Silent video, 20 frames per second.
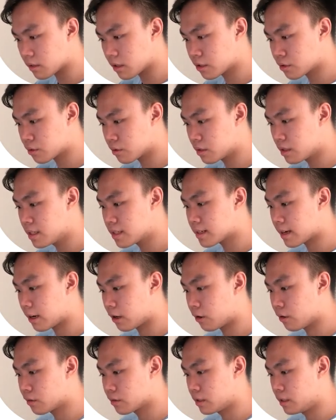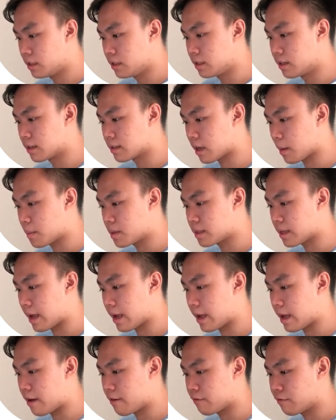So these are all the assignments
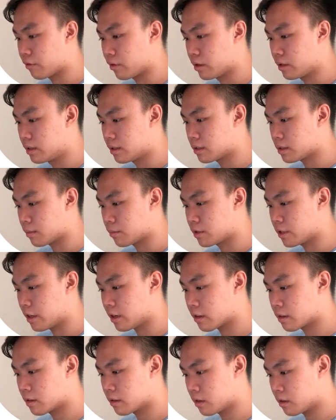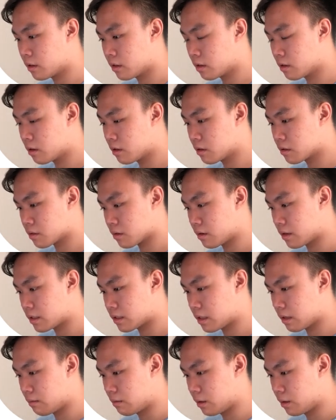that I have for this subject. So
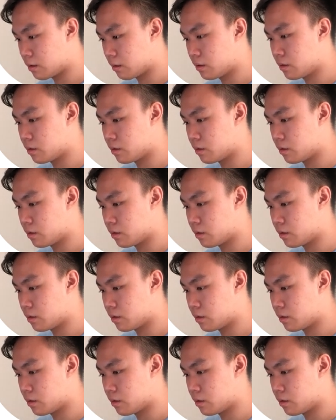let's say we go